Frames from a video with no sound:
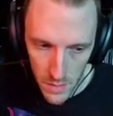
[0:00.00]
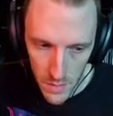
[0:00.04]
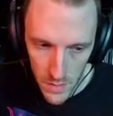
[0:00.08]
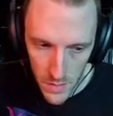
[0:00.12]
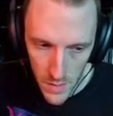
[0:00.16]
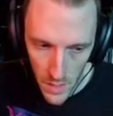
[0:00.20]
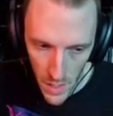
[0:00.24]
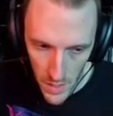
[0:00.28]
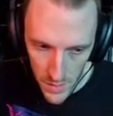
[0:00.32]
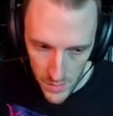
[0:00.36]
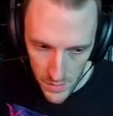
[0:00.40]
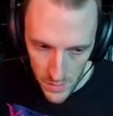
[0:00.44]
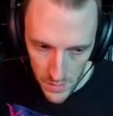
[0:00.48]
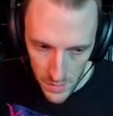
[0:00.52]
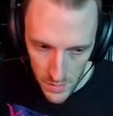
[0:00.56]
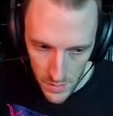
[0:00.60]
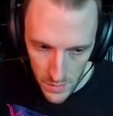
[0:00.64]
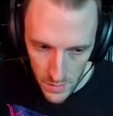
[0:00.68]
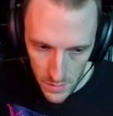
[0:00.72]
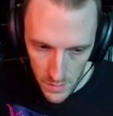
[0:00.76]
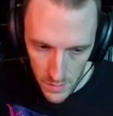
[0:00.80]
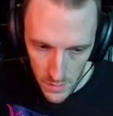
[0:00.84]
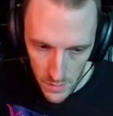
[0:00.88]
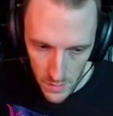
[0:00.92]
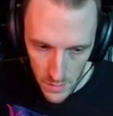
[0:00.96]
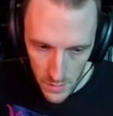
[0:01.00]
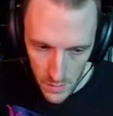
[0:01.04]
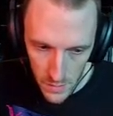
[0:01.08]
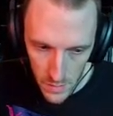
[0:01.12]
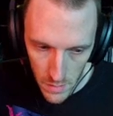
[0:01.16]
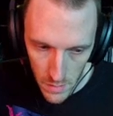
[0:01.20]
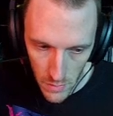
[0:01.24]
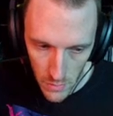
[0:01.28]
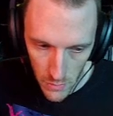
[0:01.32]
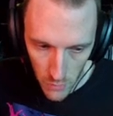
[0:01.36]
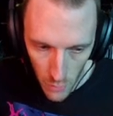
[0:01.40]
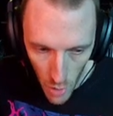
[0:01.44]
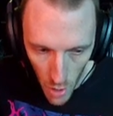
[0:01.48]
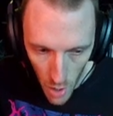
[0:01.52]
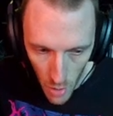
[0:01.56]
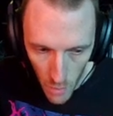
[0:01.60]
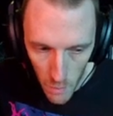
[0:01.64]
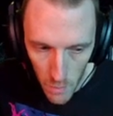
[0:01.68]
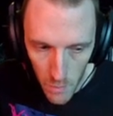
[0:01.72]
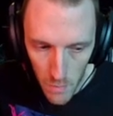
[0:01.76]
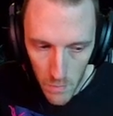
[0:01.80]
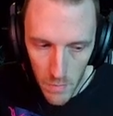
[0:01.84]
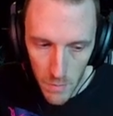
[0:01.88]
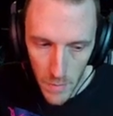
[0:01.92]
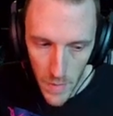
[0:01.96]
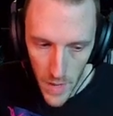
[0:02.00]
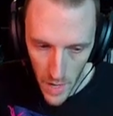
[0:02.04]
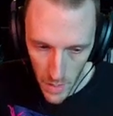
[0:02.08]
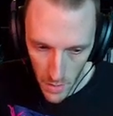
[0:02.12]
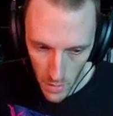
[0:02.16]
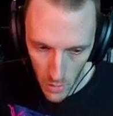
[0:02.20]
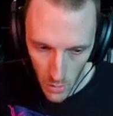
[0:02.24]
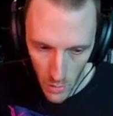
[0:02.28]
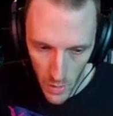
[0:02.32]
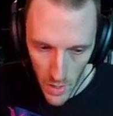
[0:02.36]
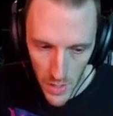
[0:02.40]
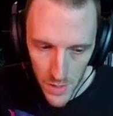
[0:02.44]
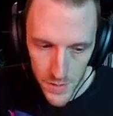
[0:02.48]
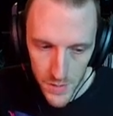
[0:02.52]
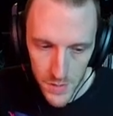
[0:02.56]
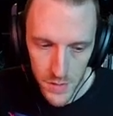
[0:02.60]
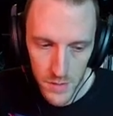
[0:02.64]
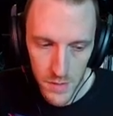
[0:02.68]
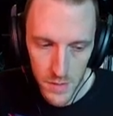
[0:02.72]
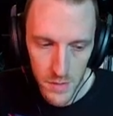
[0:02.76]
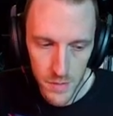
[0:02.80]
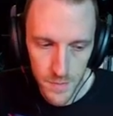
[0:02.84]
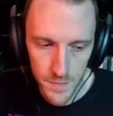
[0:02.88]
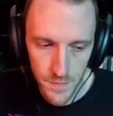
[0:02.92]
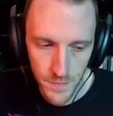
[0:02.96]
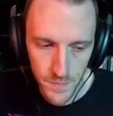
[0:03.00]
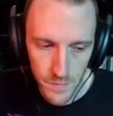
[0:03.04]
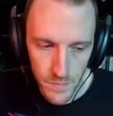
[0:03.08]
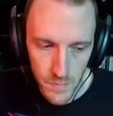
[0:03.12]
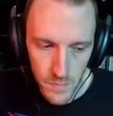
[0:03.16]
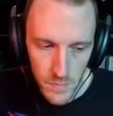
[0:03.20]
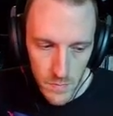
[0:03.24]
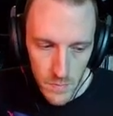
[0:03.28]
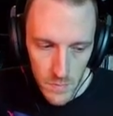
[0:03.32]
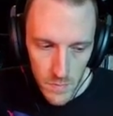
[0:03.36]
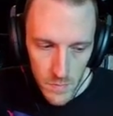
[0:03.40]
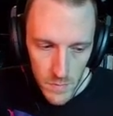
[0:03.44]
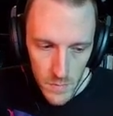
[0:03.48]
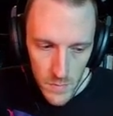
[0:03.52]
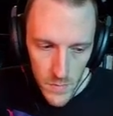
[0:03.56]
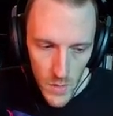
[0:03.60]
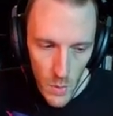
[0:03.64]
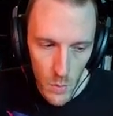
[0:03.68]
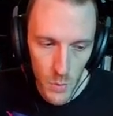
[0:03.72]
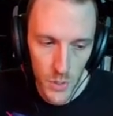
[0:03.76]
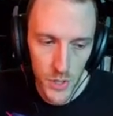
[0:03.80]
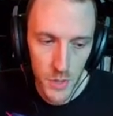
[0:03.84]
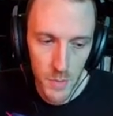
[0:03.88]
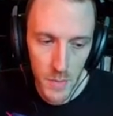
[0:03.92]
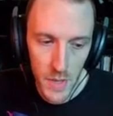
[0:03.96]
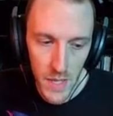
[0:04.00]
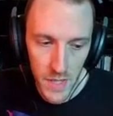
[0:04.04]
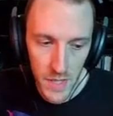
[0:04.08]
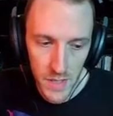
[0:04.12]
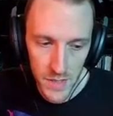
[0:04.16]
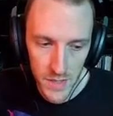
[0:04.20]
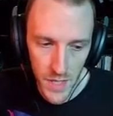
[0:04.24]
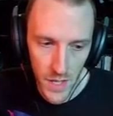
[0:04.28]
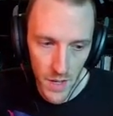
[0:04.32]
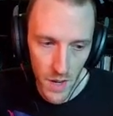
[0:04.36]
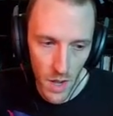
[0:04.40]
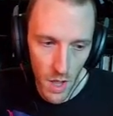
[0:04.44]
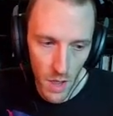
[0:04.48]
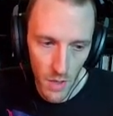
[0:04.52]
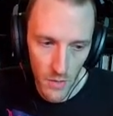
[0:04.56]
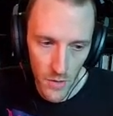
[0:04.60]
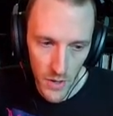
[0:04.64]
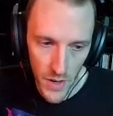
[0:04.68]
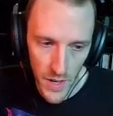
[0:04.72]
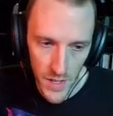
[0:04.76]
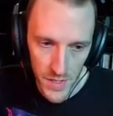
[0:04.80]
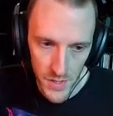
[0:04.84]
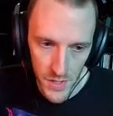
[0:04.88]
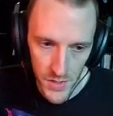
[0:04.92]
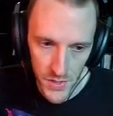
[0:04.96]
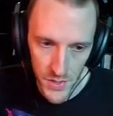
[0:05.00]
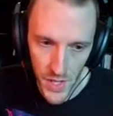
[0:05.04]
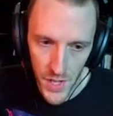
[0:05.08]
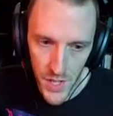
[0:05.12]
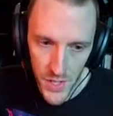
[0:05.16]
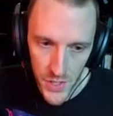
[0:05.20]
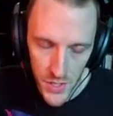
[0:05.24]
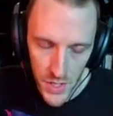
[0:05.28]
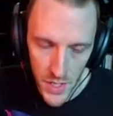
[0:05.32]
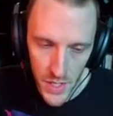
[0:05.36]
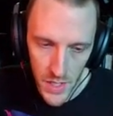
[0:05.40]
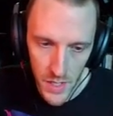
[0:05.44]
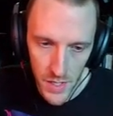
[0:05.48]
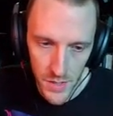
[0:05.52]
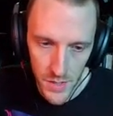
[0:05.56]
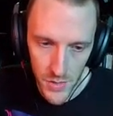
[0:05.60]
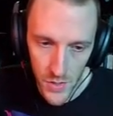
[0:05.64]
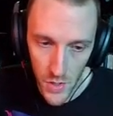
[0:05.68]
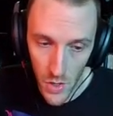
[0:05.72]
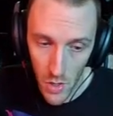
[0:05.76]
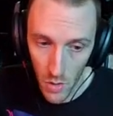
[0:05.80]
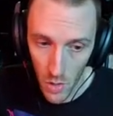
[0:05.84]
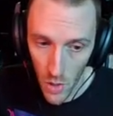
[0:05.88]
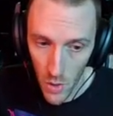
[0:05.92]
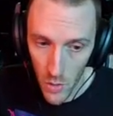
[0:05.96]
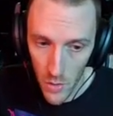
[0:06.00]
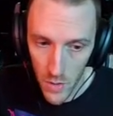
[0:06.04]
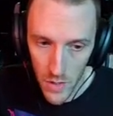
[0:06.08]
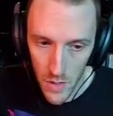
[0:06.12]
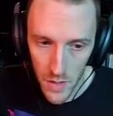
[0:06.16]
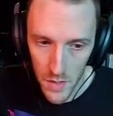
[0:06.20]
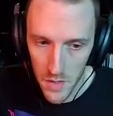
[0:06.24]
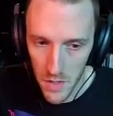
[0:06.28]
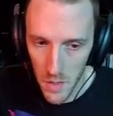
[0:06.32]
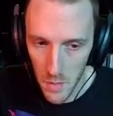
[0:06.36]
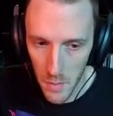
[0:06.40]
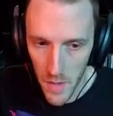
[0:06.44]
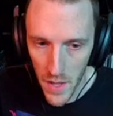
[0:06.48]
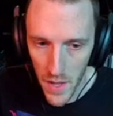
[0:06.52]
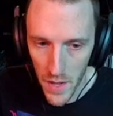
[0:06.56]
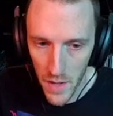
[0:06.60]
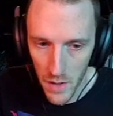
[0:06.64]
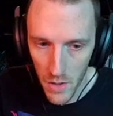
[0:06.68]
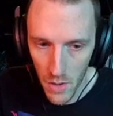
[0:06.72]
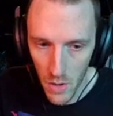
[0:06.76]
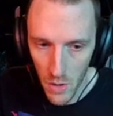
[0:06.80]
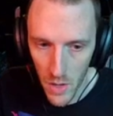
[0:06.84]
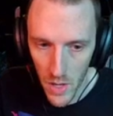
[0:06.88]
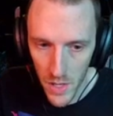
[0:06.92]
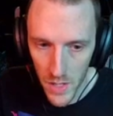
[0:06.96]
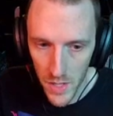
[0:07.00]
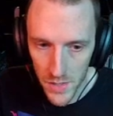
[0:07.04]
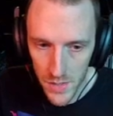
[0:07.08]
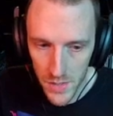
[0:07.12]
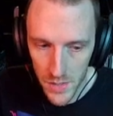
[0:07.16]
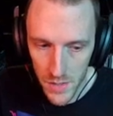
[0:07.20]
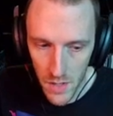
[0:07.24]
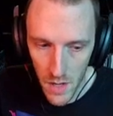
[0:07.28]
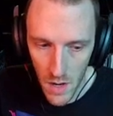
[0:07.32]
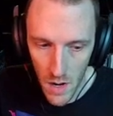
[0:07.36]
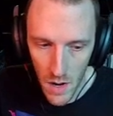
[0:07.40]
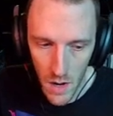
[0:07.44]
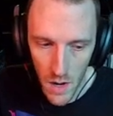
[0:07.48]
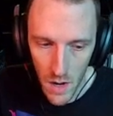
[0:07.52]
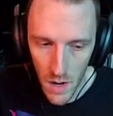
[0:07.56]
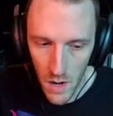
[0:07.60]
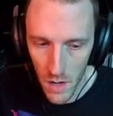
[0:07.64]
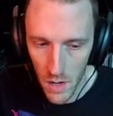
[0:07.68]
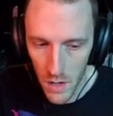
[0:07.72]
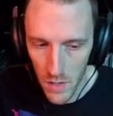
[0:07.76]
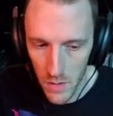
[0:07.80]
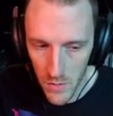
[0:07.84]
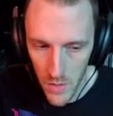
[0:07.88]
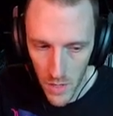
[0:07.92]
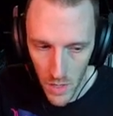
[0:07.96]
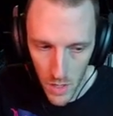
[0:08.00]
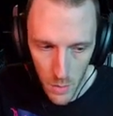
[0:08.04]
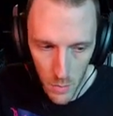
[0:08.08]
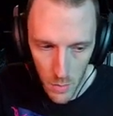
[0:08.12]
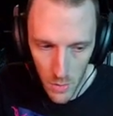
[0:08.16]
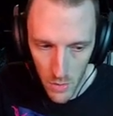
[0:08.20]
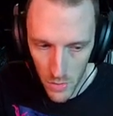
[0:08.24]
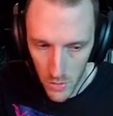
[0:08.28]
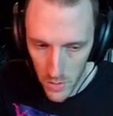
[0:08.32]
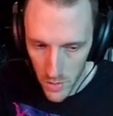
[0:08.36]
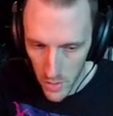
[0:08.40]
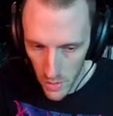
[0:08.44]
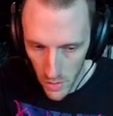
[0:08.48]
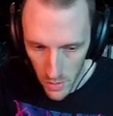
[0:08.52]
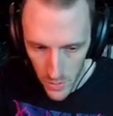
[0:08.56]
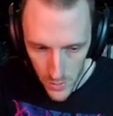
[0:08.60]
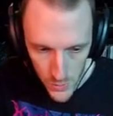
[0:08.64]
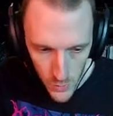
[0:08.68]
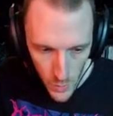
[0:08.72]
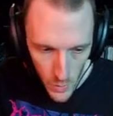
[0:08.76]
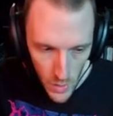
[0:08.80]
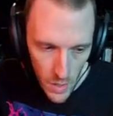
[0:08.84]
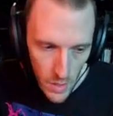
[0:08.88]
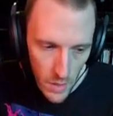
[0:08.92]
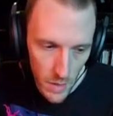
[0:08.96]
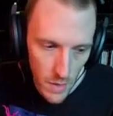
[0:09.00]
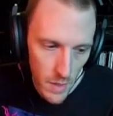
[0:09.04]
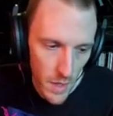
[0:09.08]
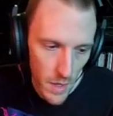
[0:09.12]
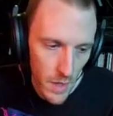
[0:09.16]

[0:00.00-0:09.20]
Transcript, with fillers: dust from Mac O S, which means that all of our S S H keys that are loaded into Mac O S are available here as well.